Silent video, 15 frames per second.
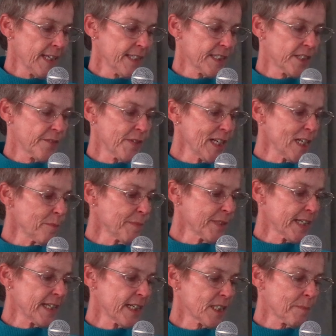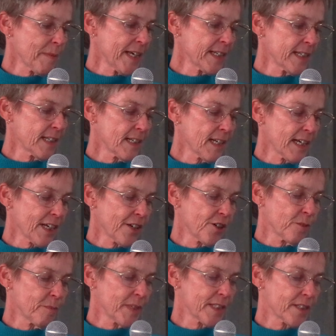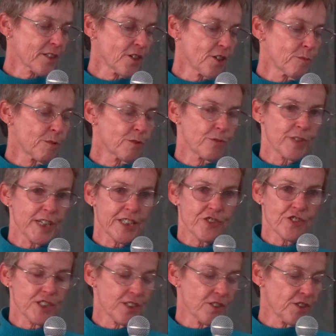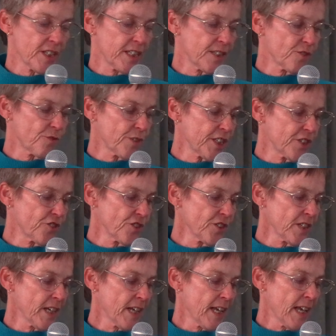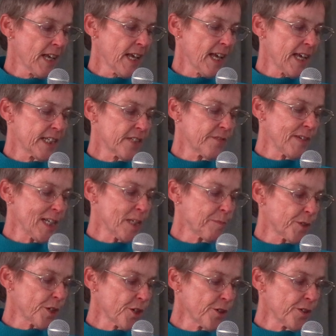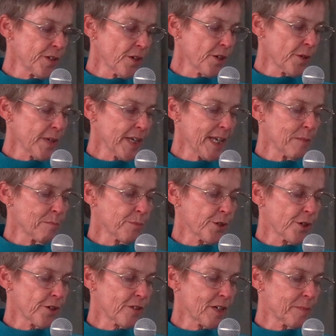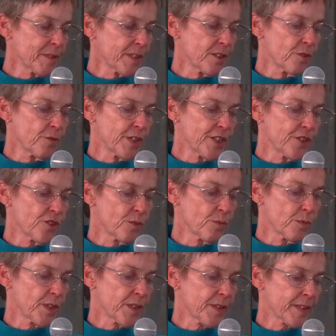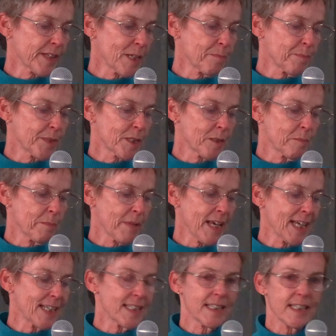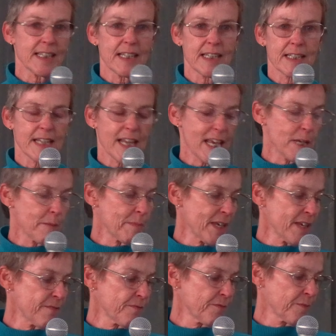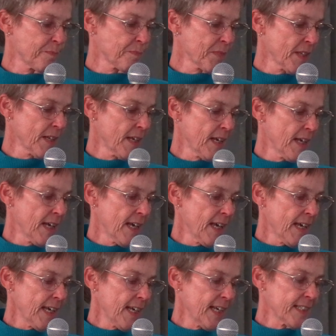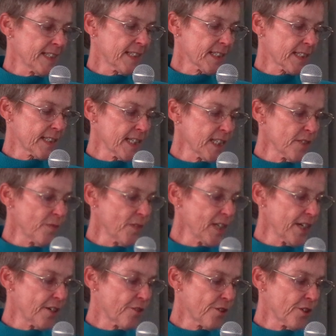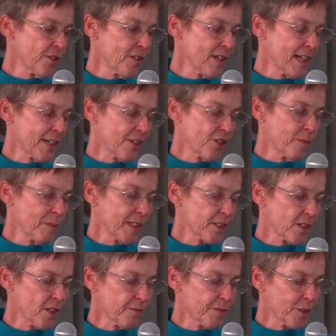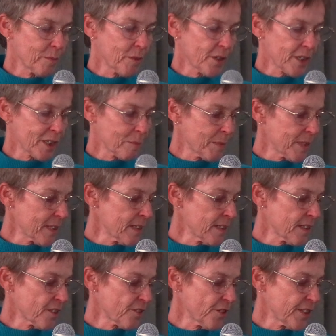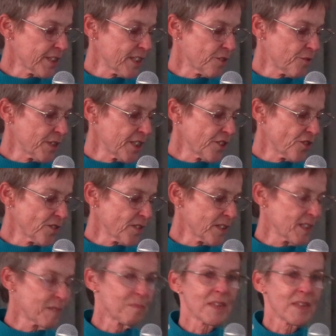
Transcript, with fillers: He's developed and expanded Lycoming's global reach into his region and developed OEM programs in the region with Gibbs, PAC, and AMF. He has successfully grown Lycoming's aftermarket business across his regions.